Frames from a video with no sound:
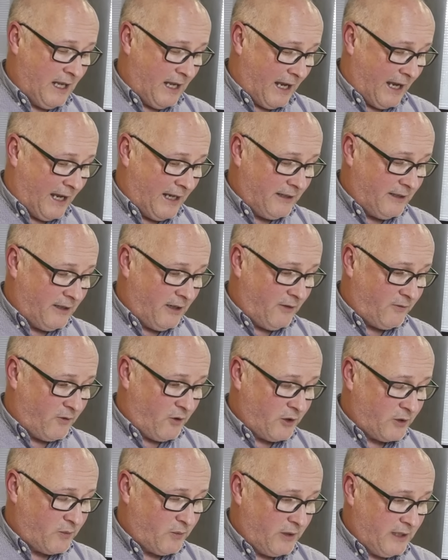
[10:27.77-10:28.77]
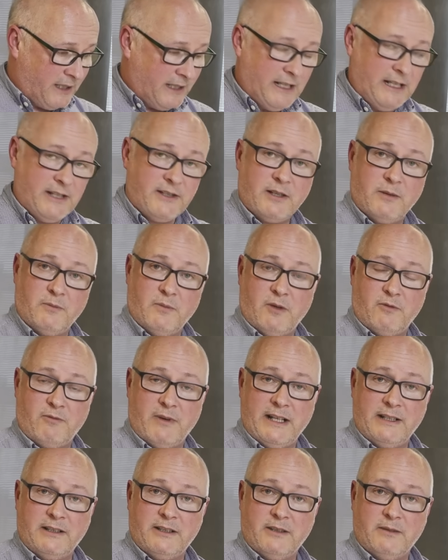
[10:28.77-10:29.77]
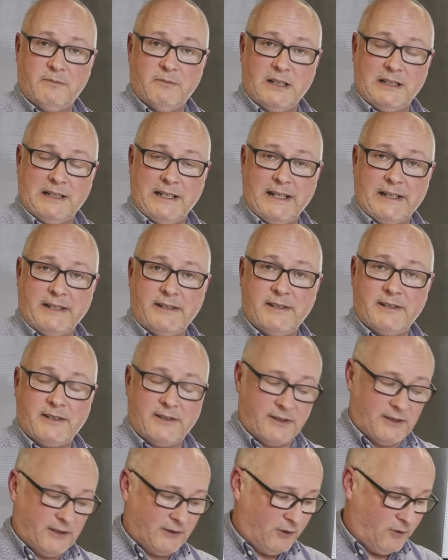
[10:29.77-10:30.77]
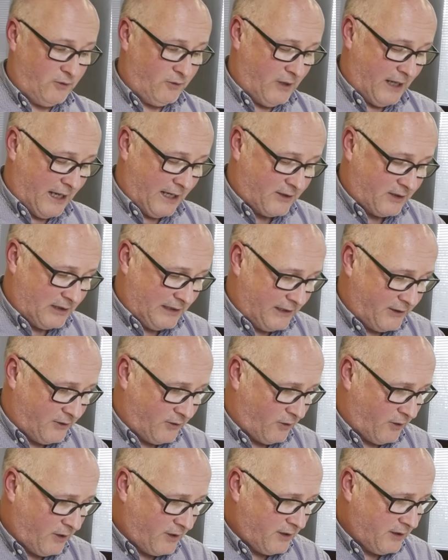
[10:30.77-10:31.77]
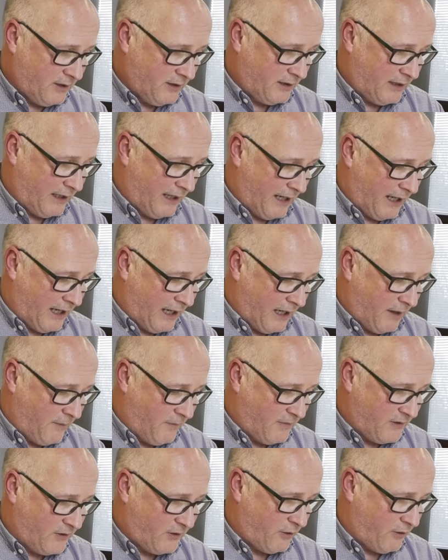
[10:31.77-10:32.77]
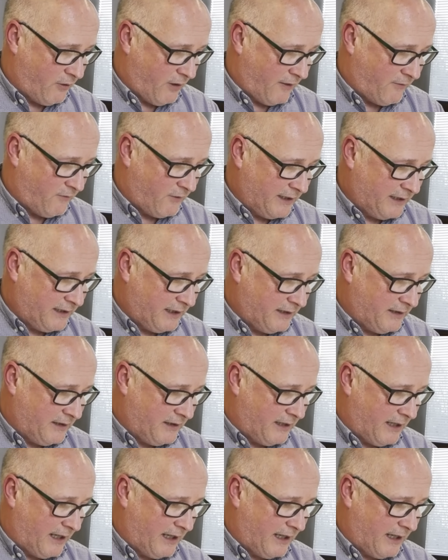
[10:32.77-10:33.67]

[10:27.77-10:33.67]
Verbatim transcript: And of course, we're going to need some random lists to actually sort. So I've written